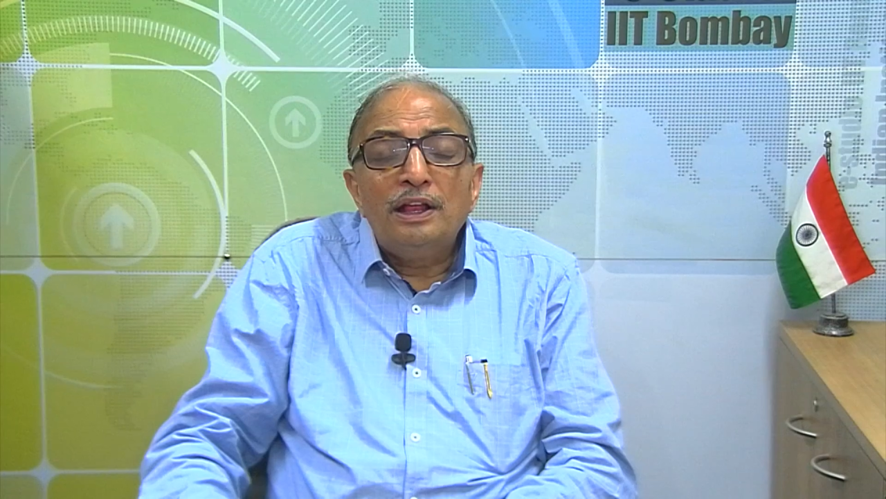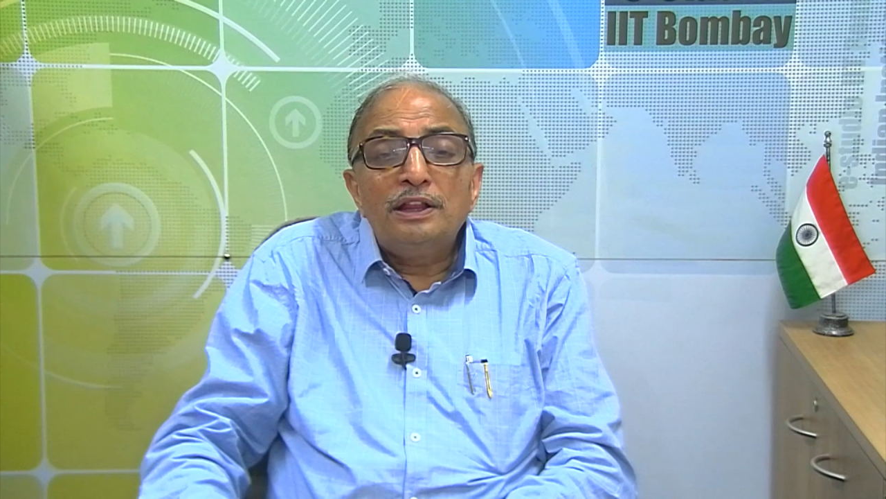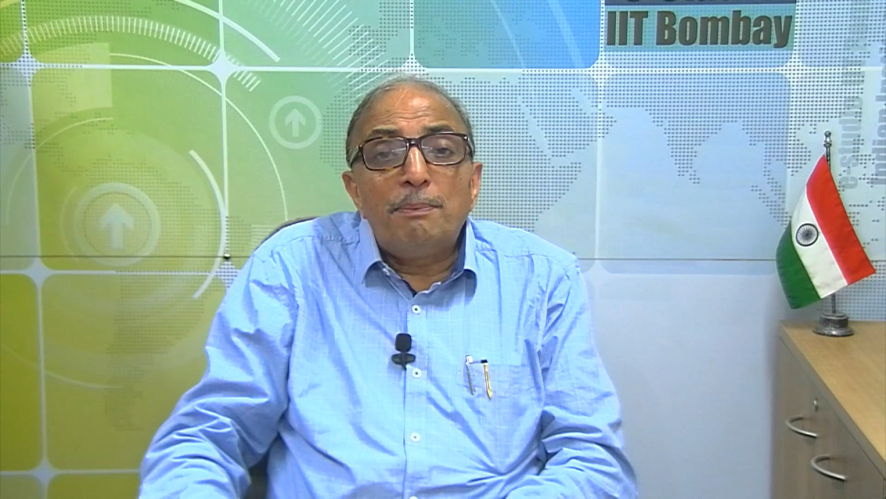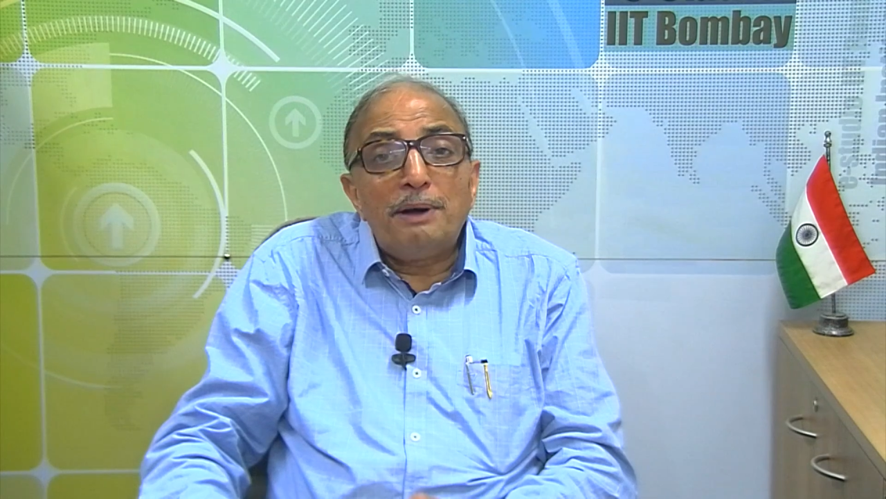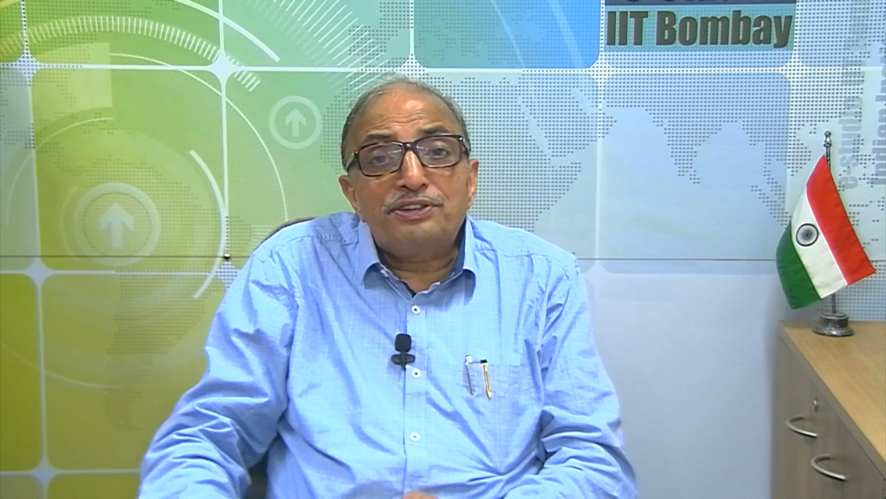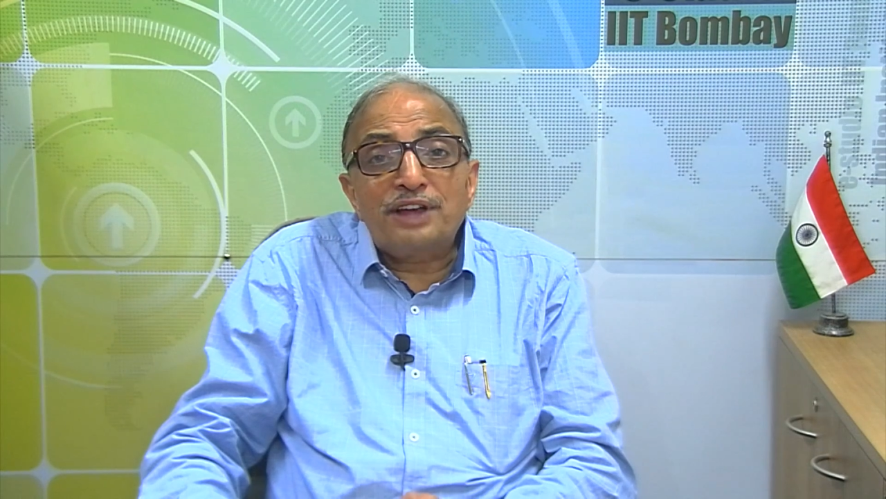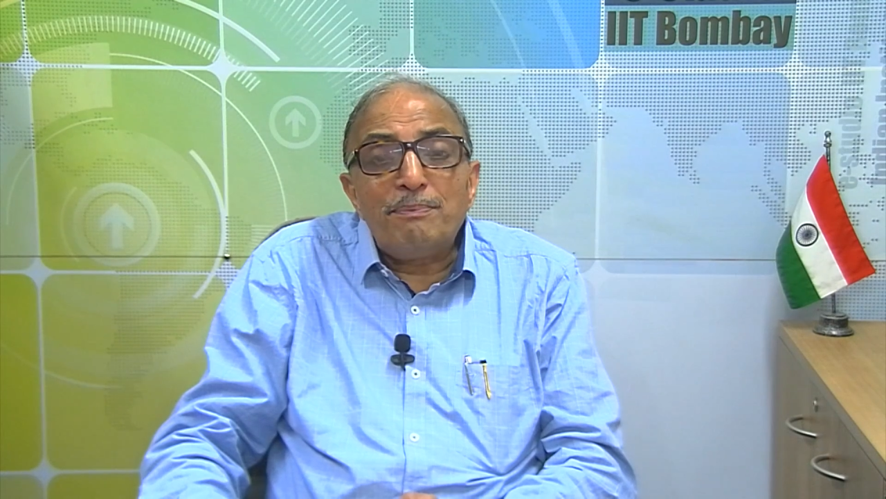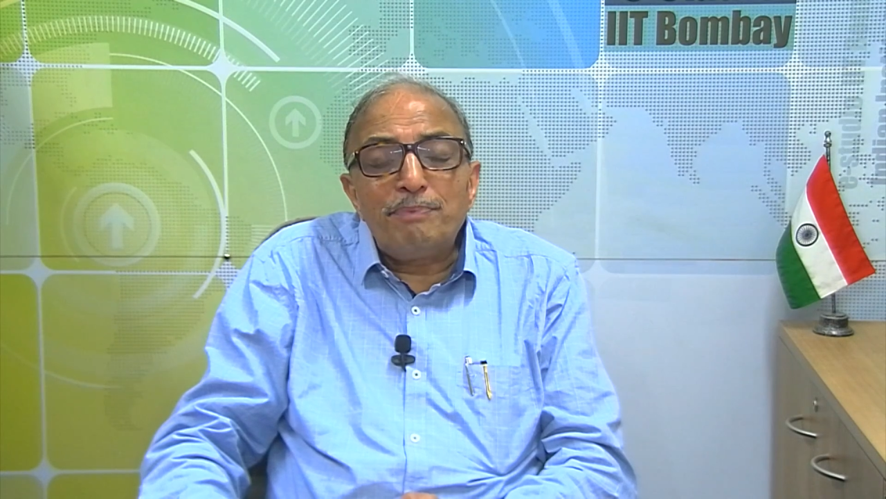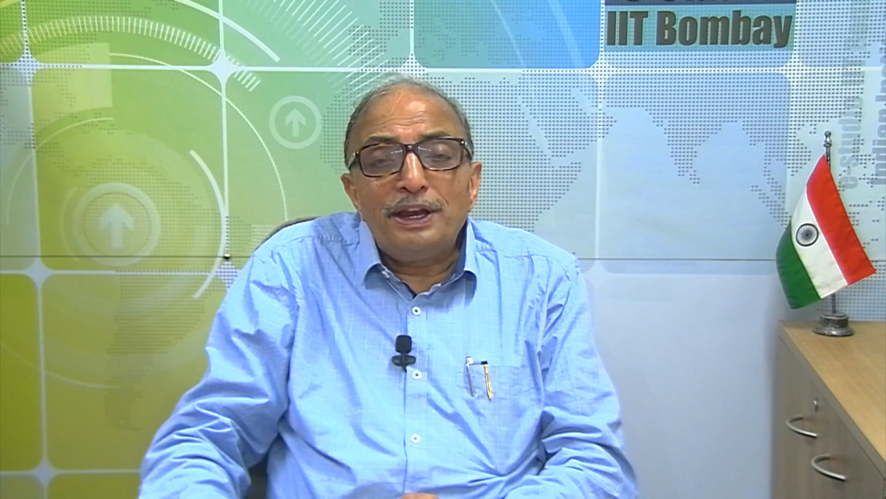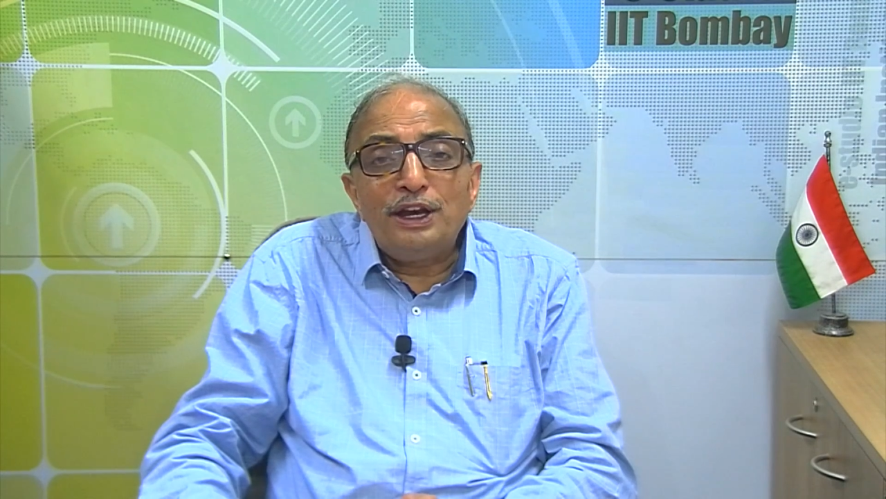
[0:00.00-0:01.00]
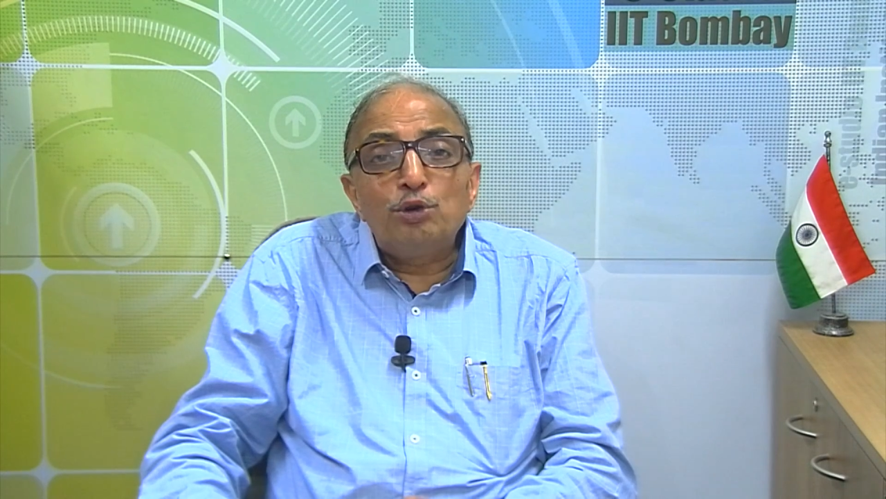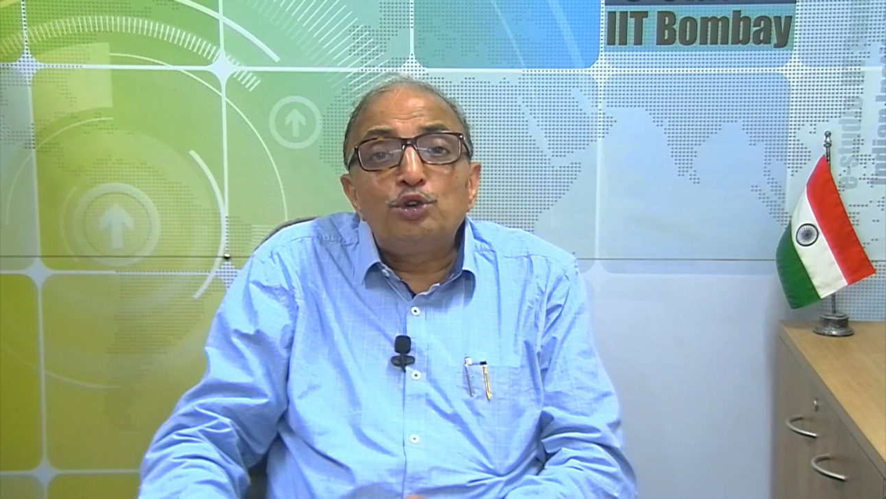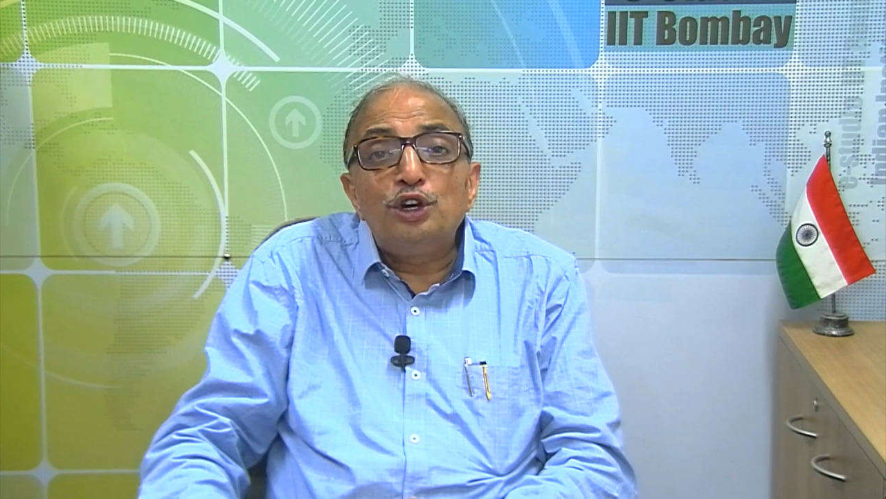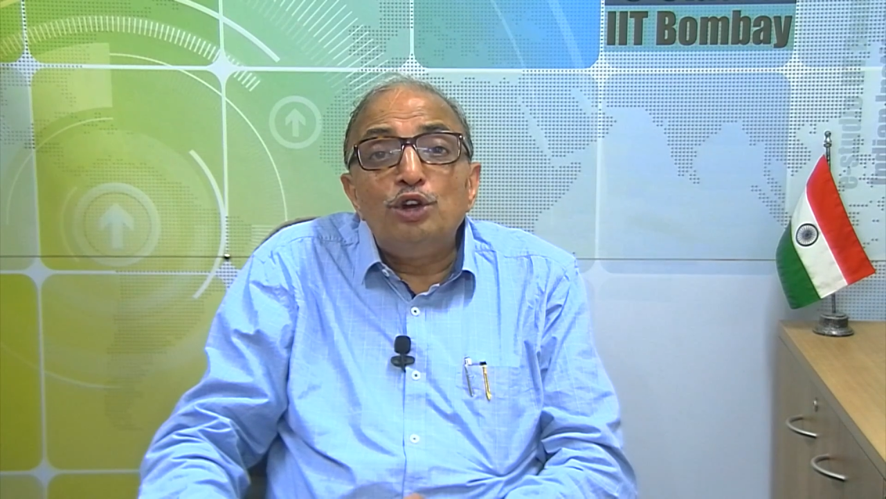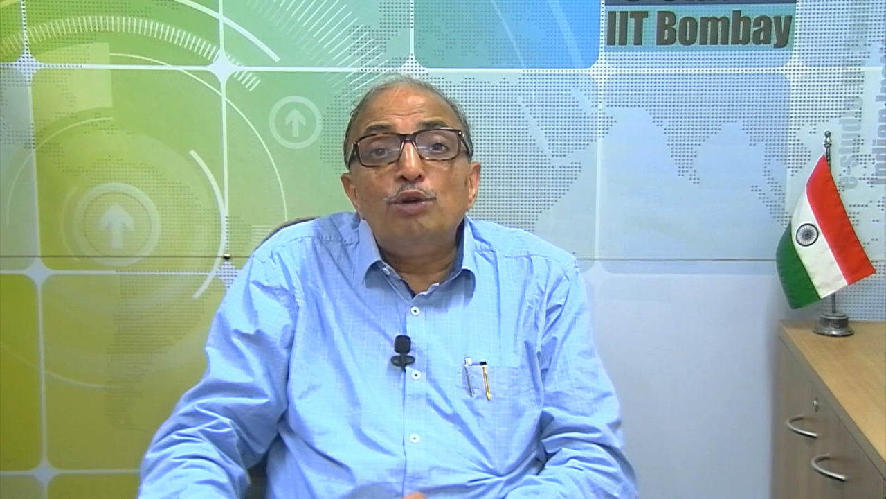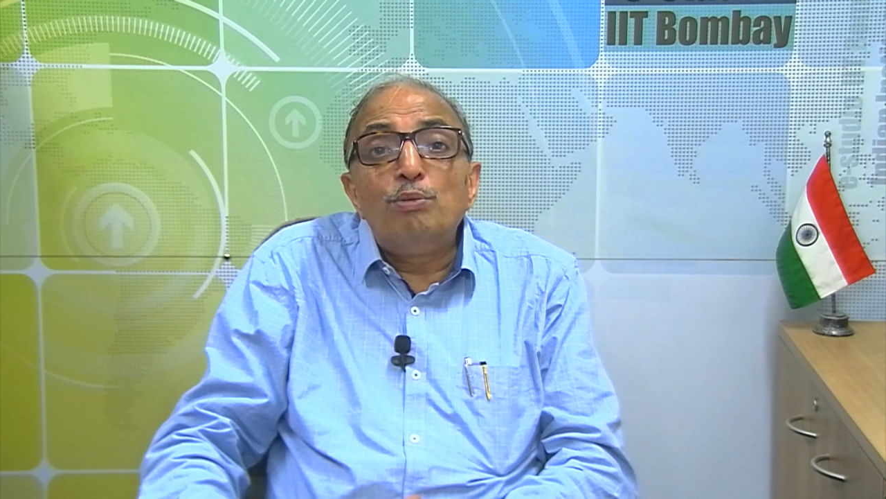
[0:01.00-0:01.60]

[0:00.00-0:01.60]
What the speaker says: the bus company to schedule